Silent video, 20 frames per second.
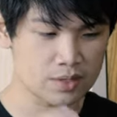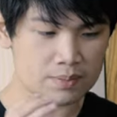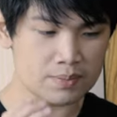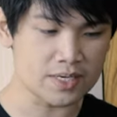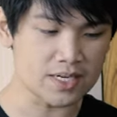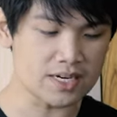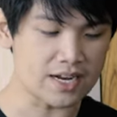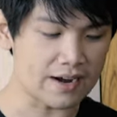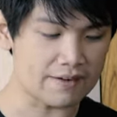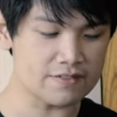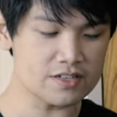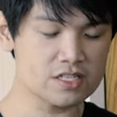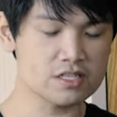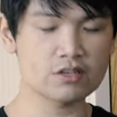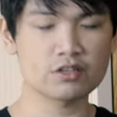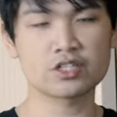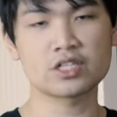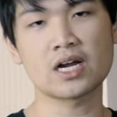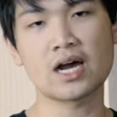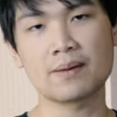repeat every
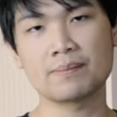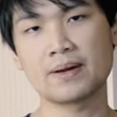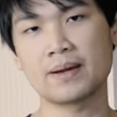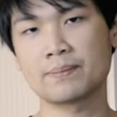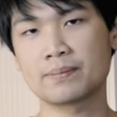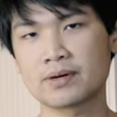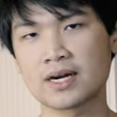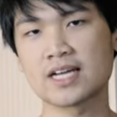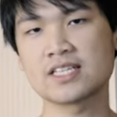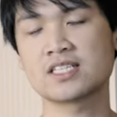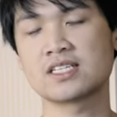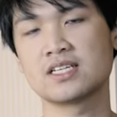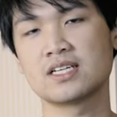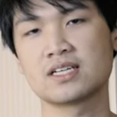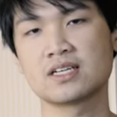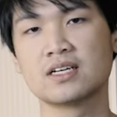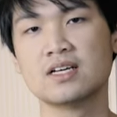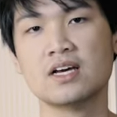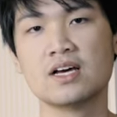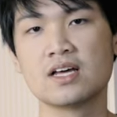single shot by
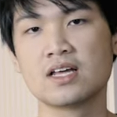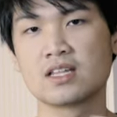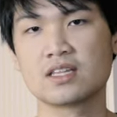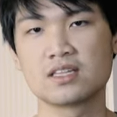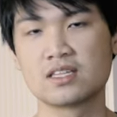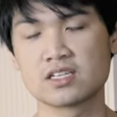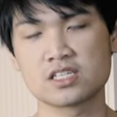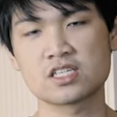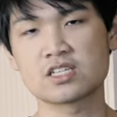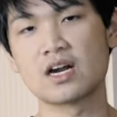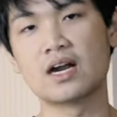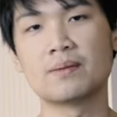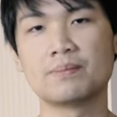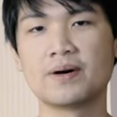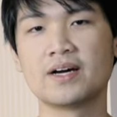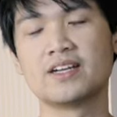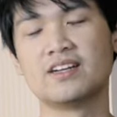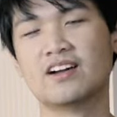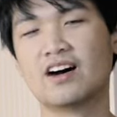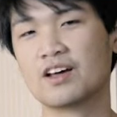pressing the start
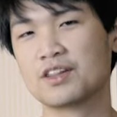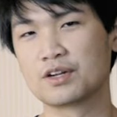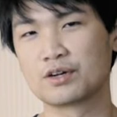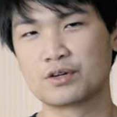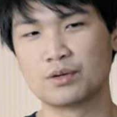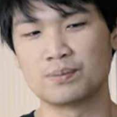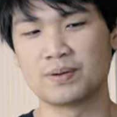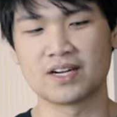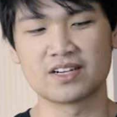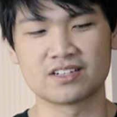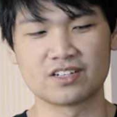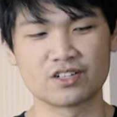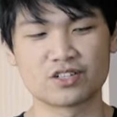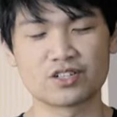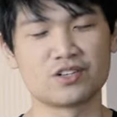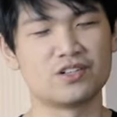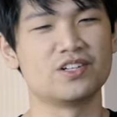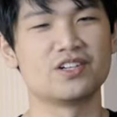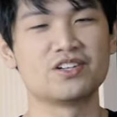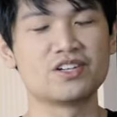button on the group head
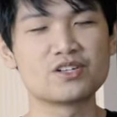controller.